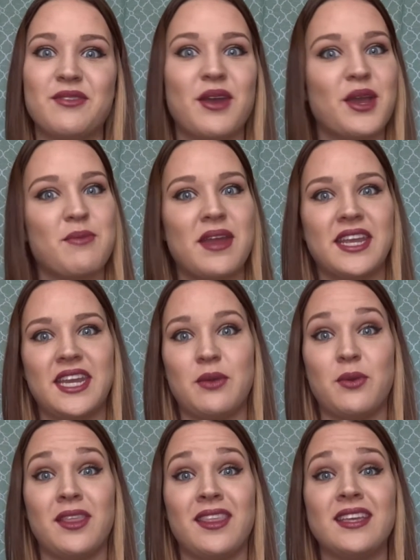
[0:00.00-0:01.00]
recommend getting
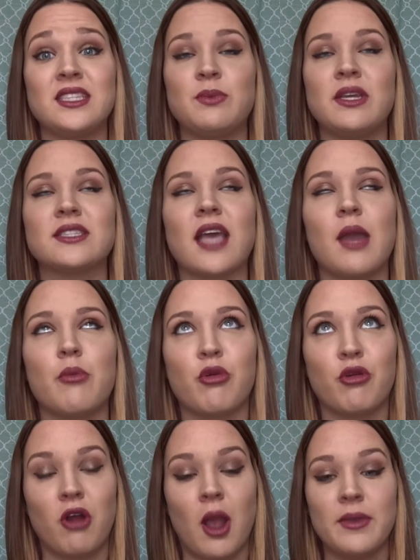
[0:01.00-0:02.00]
one of these because I
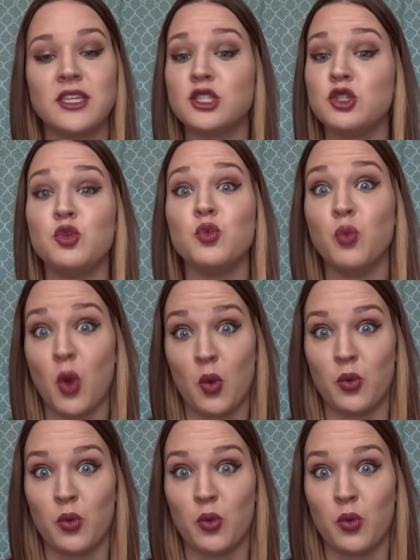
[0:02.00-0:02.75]
promise you won't